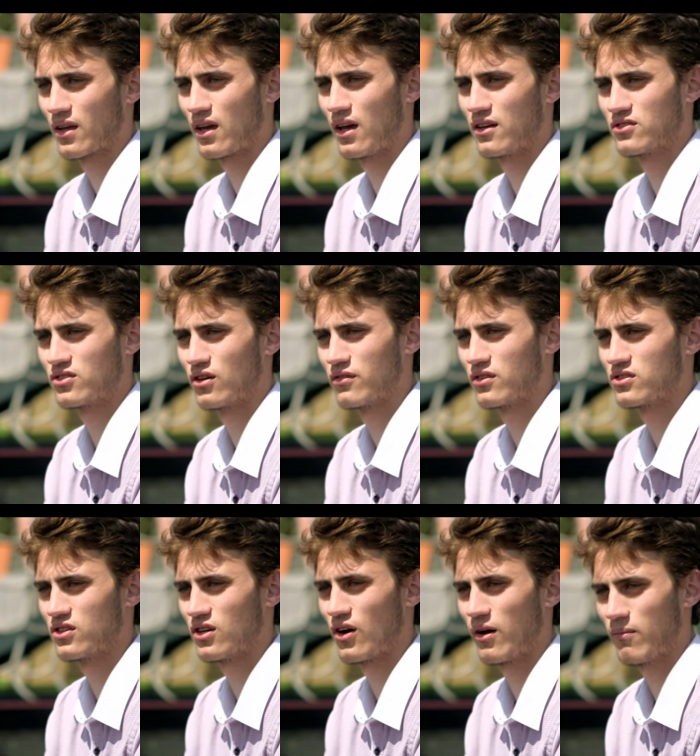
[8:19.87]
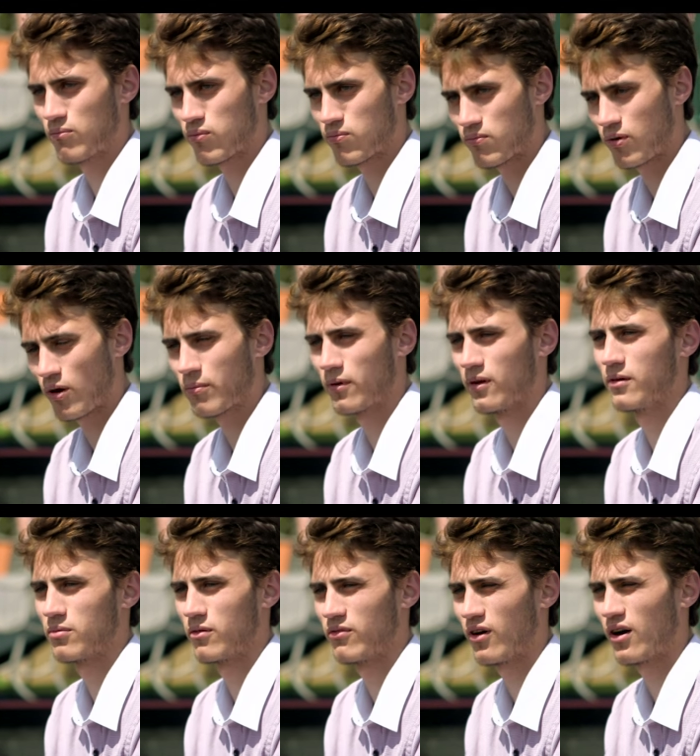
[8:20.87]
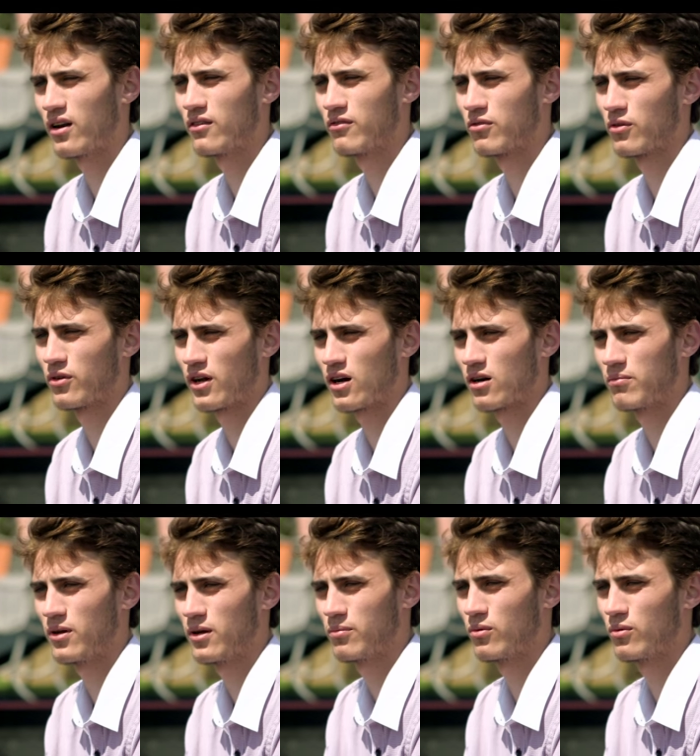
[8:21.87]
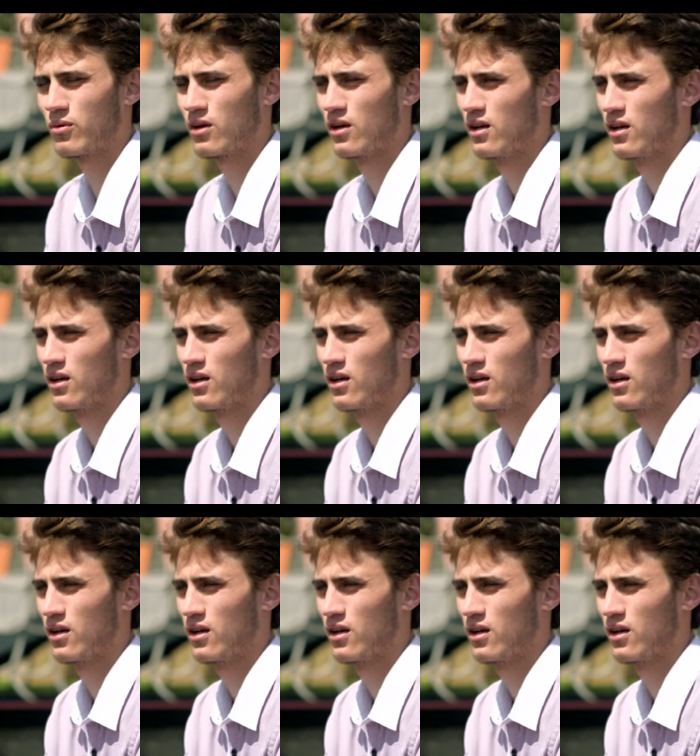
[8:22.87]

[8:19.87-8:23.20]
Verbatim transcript: care service, you know, and properly providing for young people